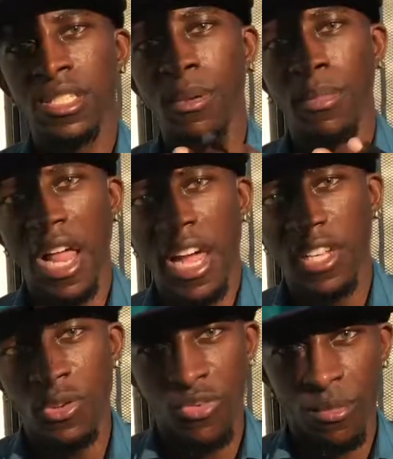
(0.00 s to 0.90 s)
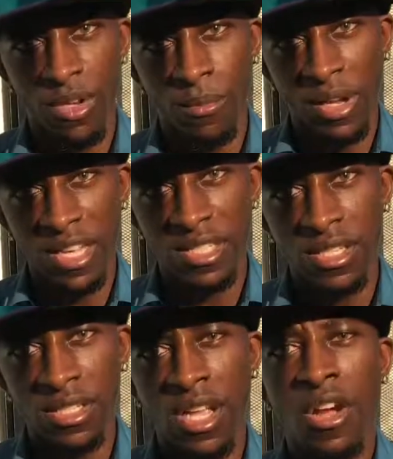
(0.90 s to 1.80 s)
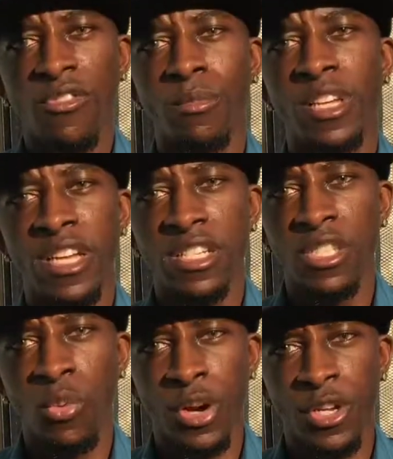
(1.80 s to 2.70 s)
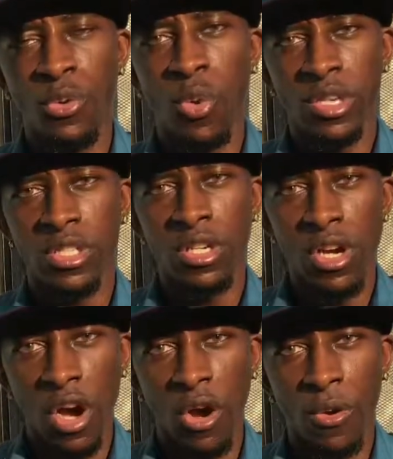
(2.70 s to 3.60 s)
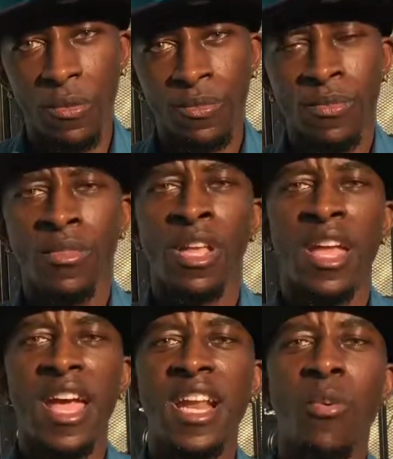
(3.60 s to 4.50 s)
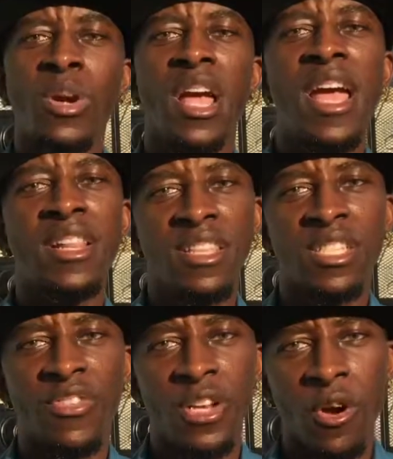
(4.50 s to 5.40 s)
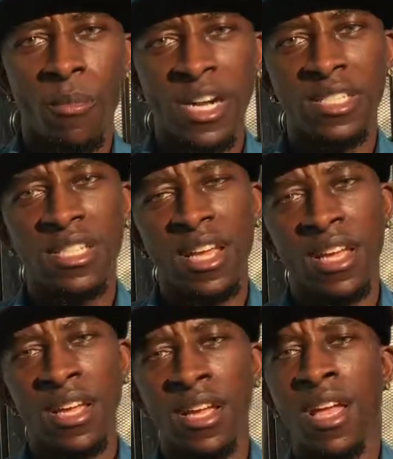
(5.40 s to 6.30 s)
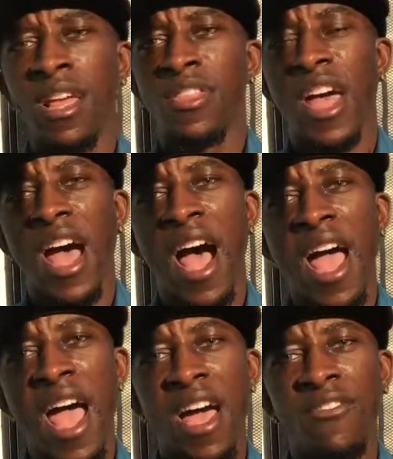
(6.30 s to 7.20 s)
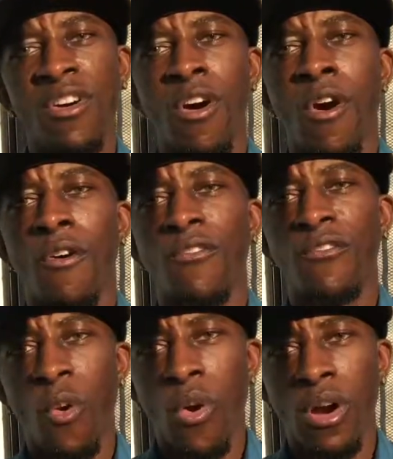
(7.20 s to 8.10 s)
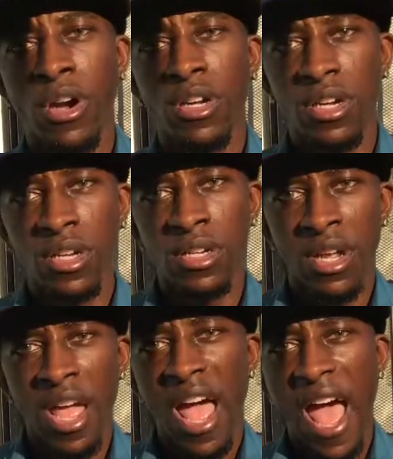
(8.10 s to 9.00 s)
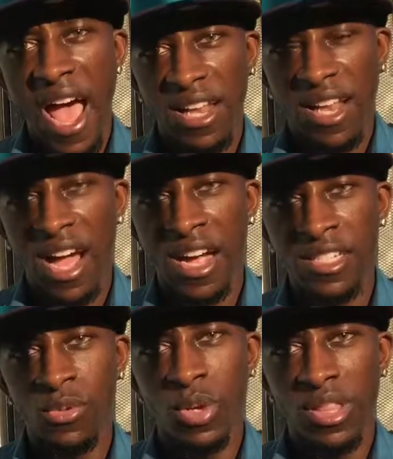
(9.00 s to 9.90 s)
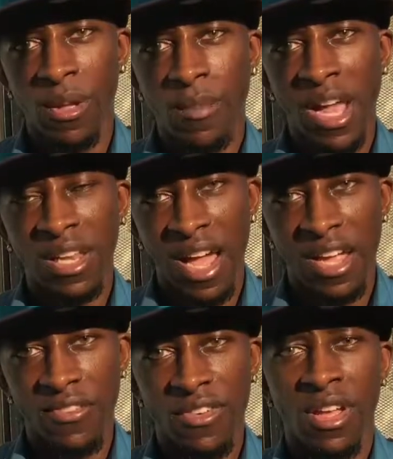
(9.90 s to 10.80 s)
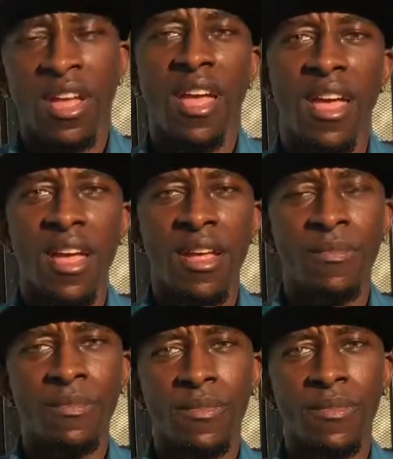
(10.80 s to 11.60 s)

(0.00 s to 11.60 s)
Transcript: and to block you from your blessings, from getting to where you want to go. And I want to end this video by saying that I have 4 good allies within my life, and